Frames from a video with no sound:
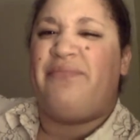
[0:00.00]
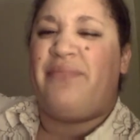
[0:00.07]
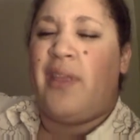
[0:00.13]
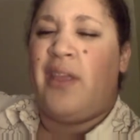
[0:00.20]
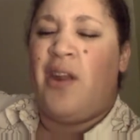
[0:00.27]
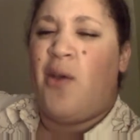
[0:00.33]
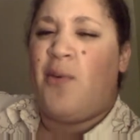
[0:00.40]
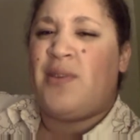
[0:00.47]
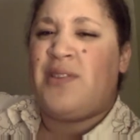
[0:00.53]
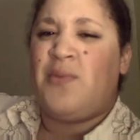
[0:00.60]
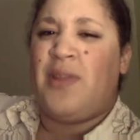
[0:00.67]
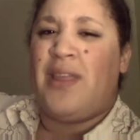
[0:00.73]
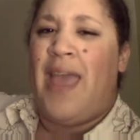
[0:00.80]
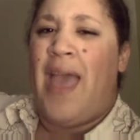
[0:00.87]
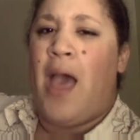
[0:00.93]
I wasn't
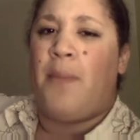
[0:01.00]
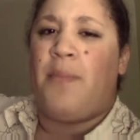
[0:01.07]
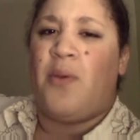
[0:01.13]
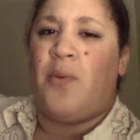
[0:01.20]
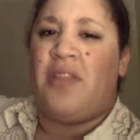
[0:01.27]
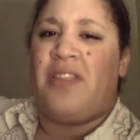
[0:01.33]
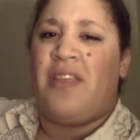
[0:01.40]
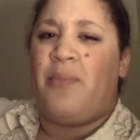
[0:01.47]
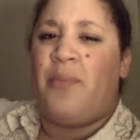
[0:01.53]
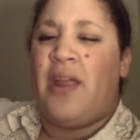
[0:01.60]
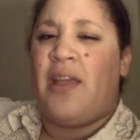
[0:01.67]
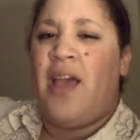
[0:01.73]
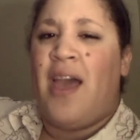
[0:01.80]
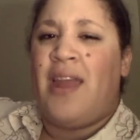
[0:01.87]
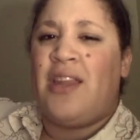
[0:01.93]
really happy with it, but
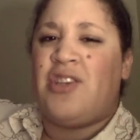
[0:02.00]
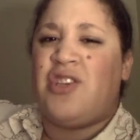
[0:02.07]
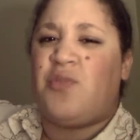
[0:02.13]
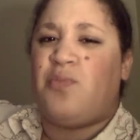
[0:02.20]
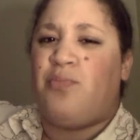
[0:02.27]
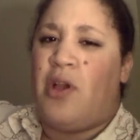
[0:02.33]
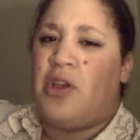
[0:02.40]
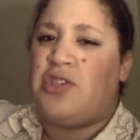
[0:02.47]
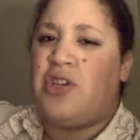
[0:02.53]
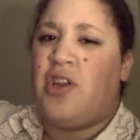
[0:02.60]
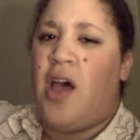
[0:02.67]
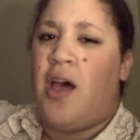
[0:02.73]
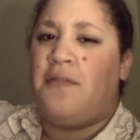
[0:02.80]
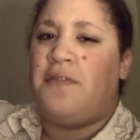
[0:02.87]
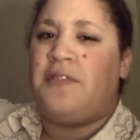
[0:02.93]
I kind of just brushed it
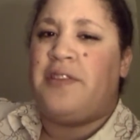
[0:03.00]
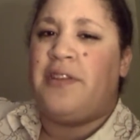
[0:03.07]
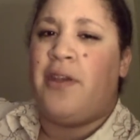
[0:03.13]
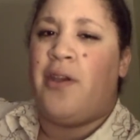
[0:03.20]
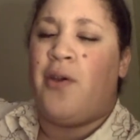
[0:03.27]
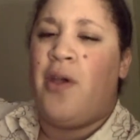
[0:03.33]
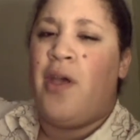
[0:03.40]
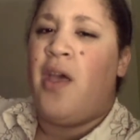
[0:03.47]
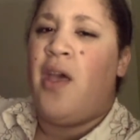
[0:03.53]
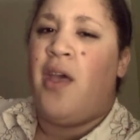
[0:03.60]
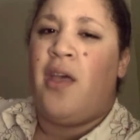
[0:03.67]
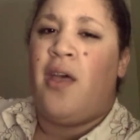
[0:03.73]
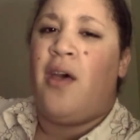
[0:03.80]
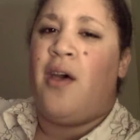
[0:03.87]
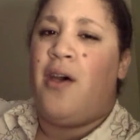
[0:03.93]
off too.
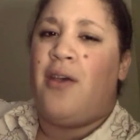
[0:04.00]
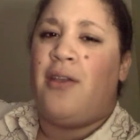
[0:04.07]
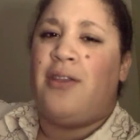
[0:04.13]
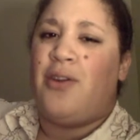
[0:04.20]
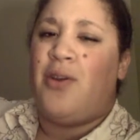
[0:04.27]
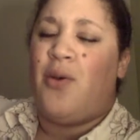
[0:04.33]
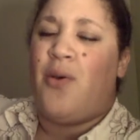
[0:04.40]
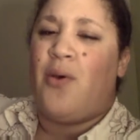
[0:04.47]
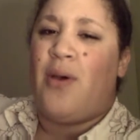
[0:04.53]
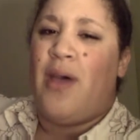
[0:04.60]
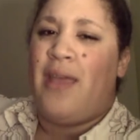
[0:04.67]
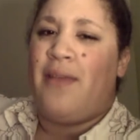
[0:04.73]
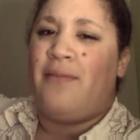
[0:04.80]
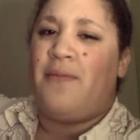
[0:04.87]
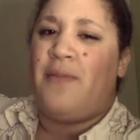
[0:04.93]
I
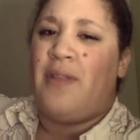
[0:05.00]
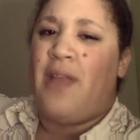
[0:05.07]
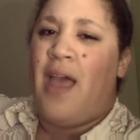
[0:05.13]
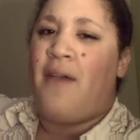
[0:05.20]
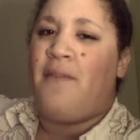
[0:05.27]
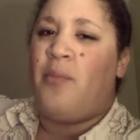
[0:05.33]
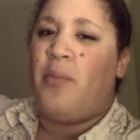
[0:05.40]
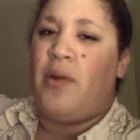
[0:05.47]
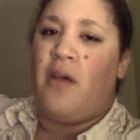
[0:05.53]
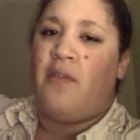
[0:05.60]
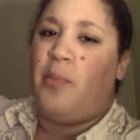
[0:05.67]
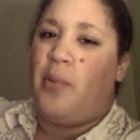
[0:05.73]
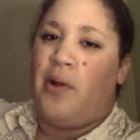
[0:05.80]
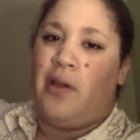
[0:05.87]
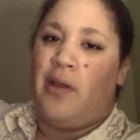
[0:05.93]
haven't been
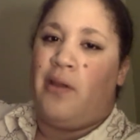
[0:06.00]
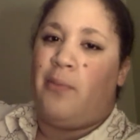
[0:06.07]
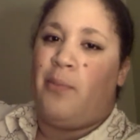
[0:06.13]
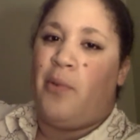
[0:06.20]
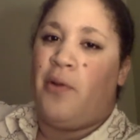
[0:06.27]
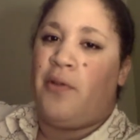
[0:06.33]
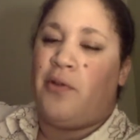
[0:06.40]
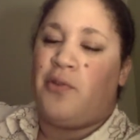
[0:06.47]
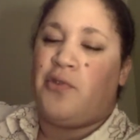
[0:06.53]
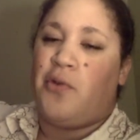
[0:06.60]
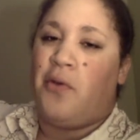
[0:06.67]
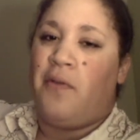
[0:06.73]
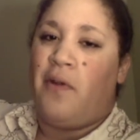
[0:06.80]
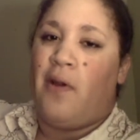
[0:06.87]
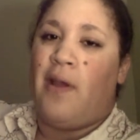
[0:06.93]
off birth
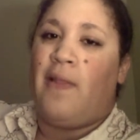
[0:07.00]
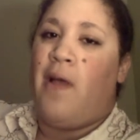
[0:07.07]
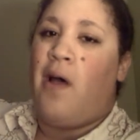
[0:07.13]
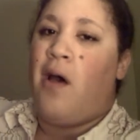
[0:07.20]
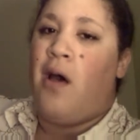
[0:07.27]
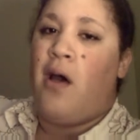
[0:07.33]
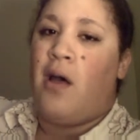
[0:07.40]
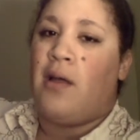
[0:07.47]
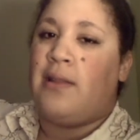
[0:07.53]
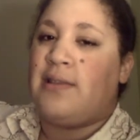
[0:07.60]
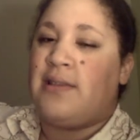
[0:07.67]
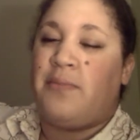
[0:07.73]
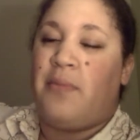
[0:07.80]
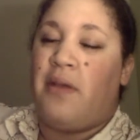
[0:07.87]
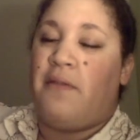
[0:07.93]
control very long.
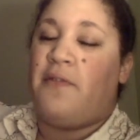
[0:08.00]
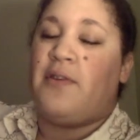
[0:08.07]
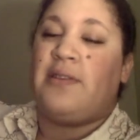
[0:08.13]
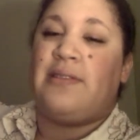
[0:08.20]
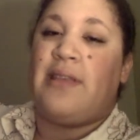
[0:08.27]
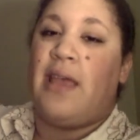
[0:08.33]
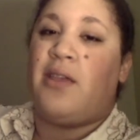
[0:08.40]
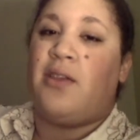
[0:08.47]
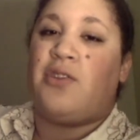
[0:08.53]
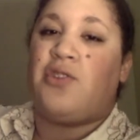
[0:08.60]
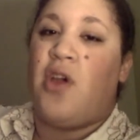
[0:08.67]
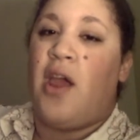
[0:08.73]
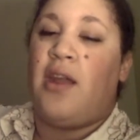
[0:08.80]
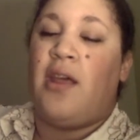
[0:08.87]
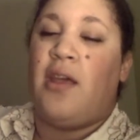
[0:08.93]
This is my first cycle
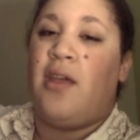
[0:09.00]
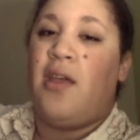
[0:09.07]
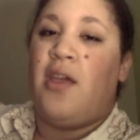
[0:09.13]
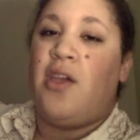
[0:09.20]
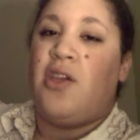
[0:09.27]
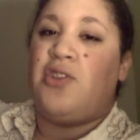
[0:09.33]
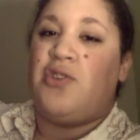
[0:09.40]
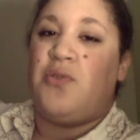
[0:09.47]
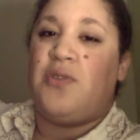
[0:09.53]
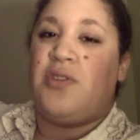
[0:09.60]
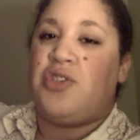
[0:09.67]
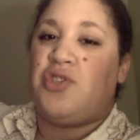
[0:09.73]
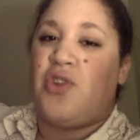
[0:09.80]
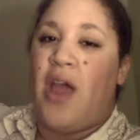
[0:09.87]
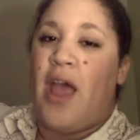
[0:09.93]
trying to do
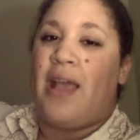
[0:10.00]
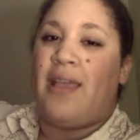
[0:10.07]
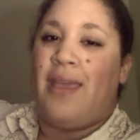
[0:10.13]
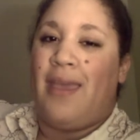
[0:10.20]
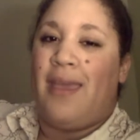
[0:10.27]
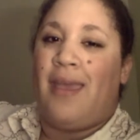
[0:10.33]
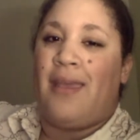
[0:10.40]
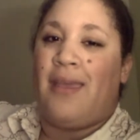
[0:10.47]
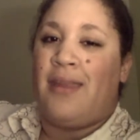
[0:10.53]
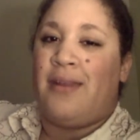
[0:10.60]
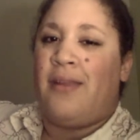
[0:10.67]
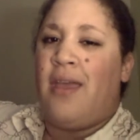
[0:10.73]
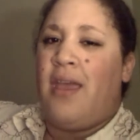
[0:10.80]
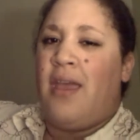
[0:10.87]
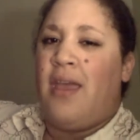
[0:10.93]
this tracking,
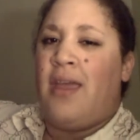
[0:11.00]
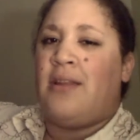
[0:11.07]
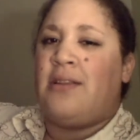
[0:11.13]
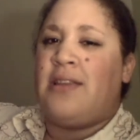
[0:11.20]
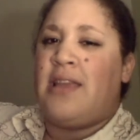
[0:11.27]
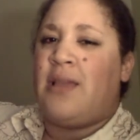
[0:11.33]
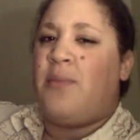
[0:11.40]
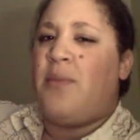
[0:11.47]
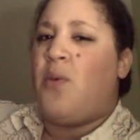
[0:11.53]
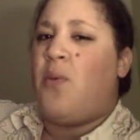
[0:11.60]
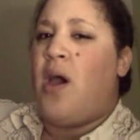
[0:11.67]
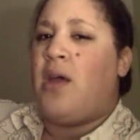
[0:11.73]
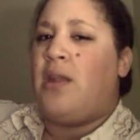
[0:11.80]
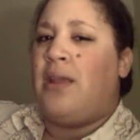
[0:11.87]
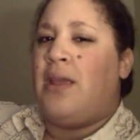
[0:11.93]
and it'll take me a
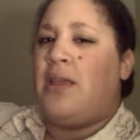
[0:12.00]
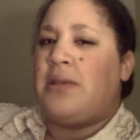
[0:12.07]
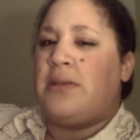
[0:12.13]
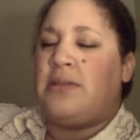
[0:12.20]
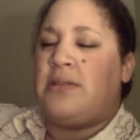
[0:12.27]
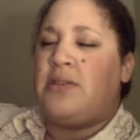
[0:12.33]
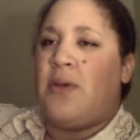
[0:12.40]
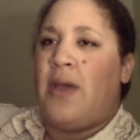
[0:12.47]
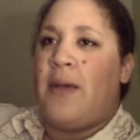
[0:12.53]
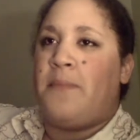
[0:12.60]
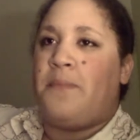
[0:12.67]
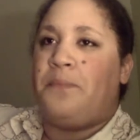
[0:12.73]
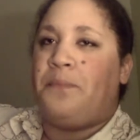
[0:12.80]
while to get used to it.